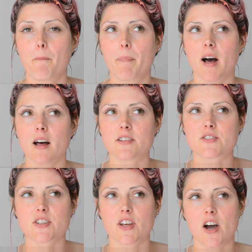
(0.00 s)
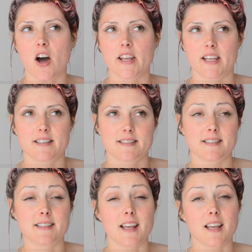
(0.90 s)
but I can
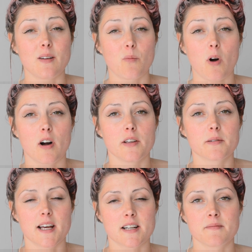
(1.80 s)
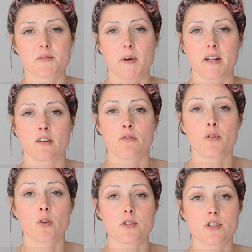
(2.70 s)
see why you would end up spending a
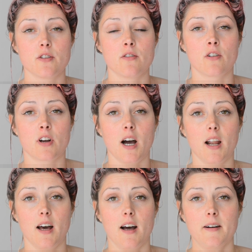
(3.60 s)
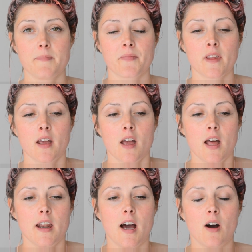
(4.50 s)
fortune on colour.
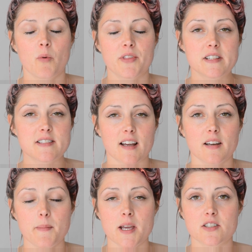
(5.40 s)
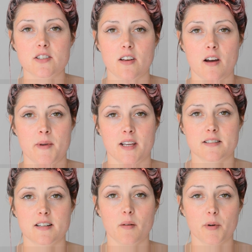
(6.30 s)
Now, with the second mixture that I
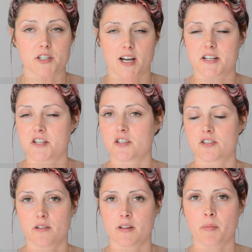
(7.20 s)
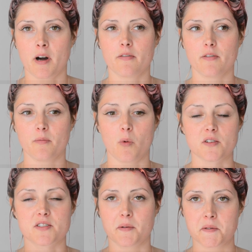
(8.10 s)
mixed up, which I had to just do in the bathroom
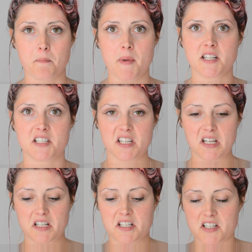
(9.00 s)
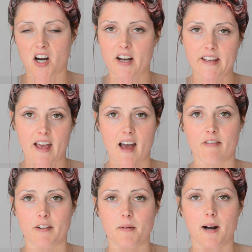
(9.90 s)
whilst I was mid-dye
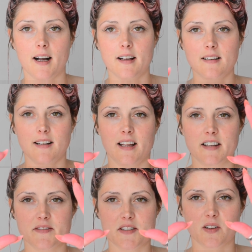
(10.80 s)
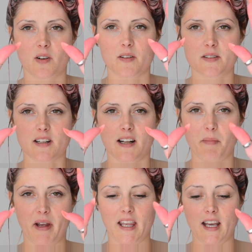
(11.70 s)
everywhere, and I've still got slightly
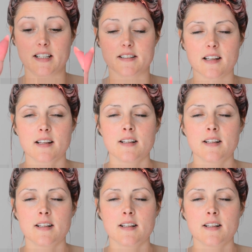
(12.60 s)
pinky hands,